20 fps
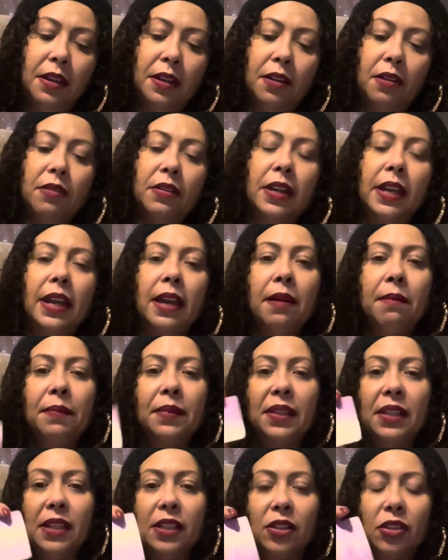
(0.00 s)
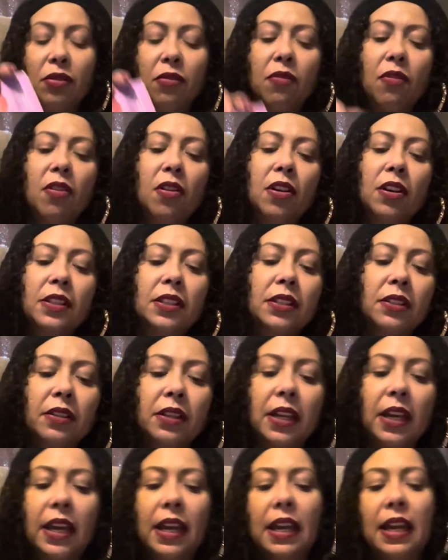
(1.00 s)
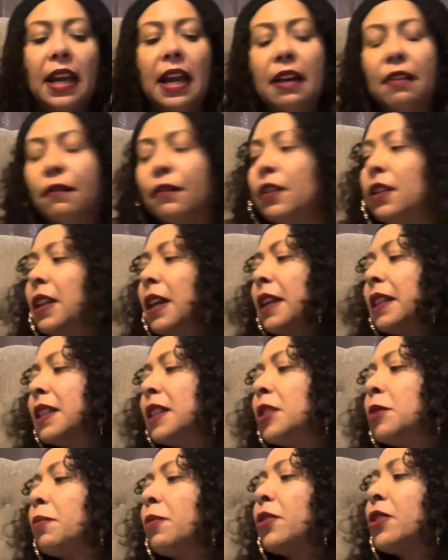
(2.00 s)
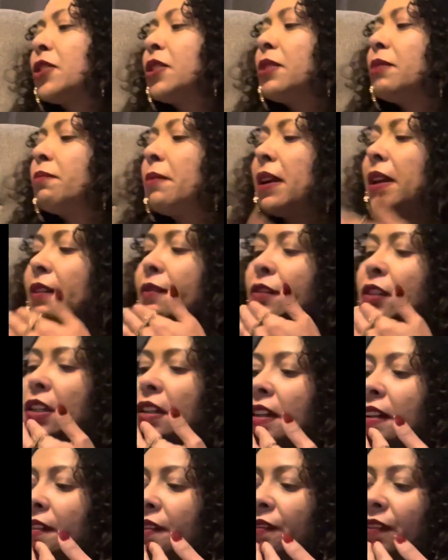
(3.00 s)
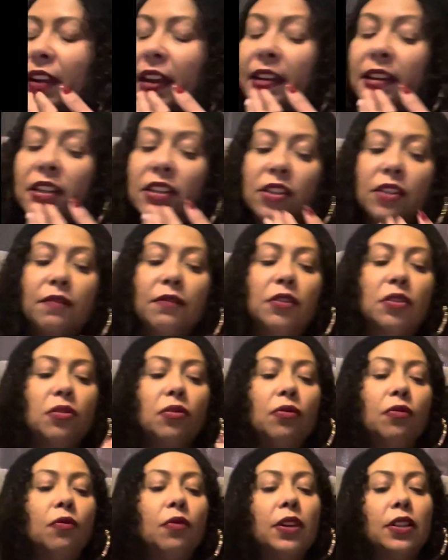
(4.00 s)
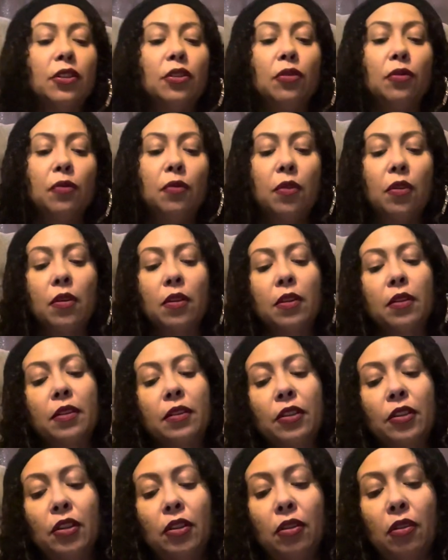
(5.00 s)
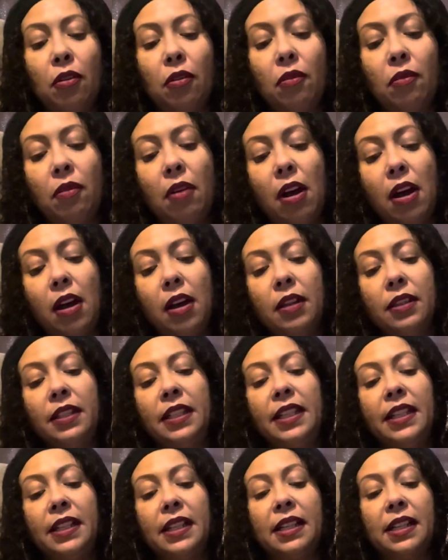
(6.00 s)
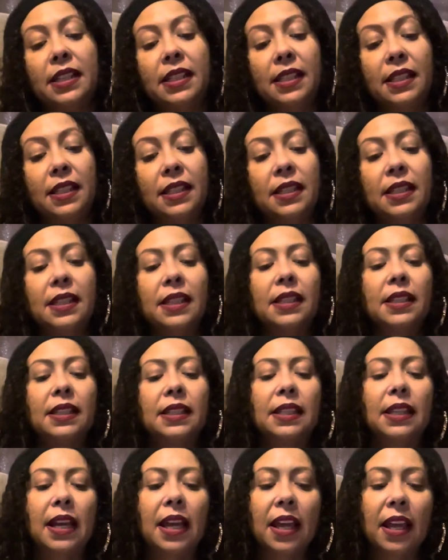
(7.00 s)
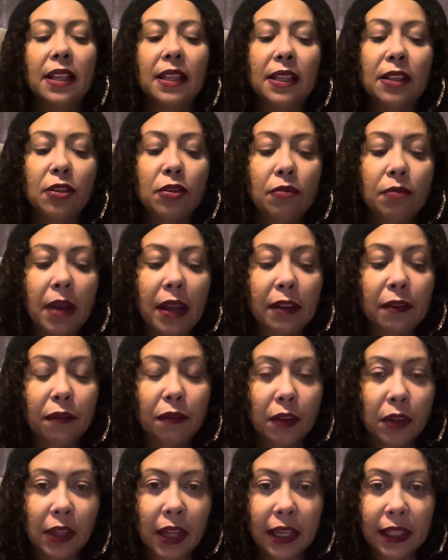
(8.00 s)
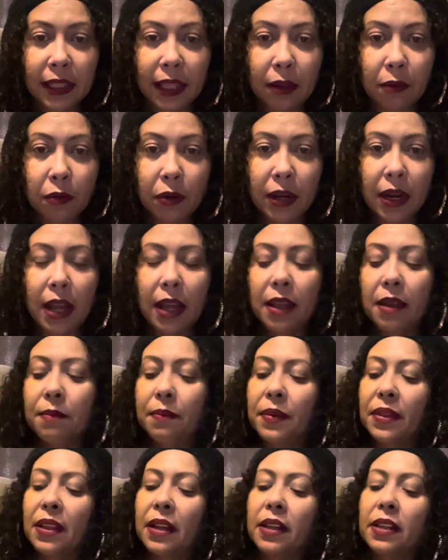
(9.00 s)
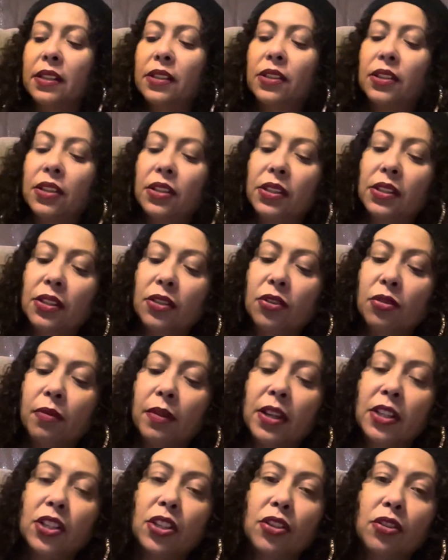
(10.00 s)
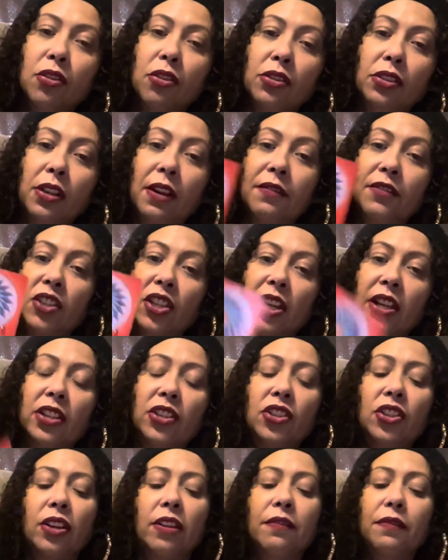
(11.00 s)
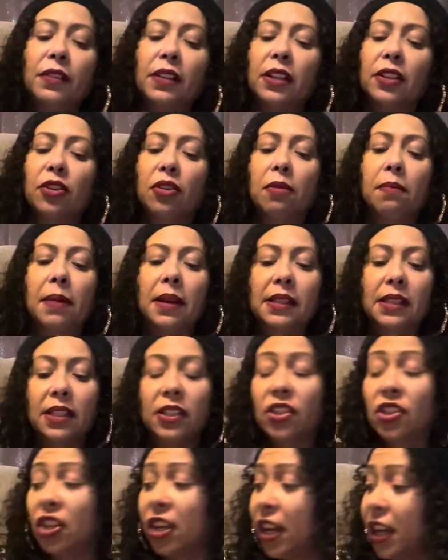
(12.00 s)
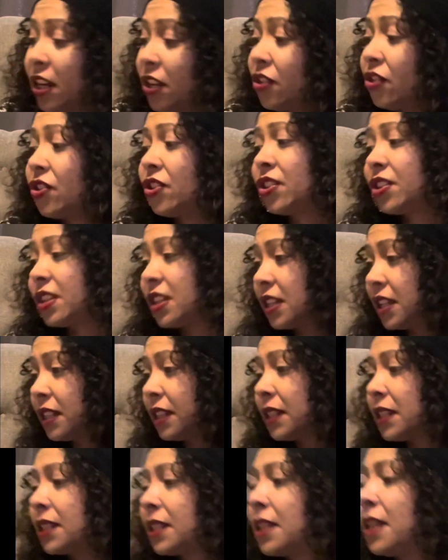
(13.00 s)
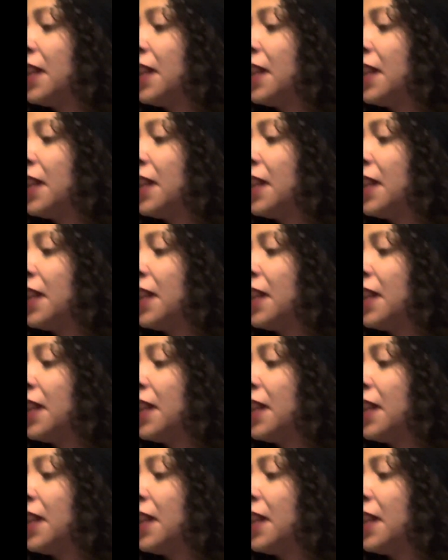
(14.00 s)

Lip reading: Okay, empathy is crossed, okay? I feel like this person may have took advantage of you when you were, you know, needing assistance, and you might feel like they were not empathetic to your situation. You also have change here. I feel like you're about to change this